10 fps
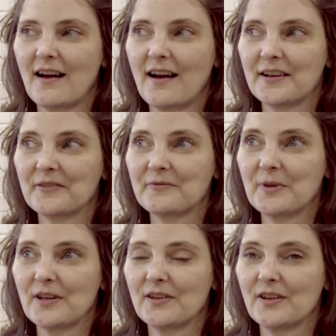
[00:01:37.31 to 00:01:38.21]
I've
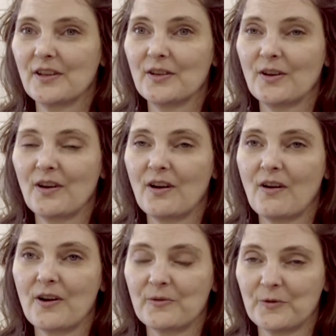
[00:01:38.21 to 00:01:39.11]
been in the
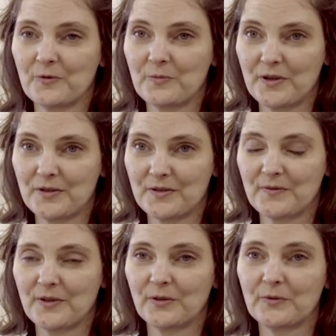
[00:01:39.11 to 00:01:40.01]
automotive parts
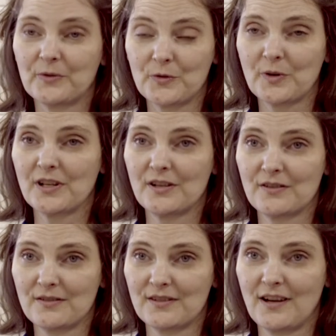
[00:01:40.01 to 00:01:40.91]
field for 20 years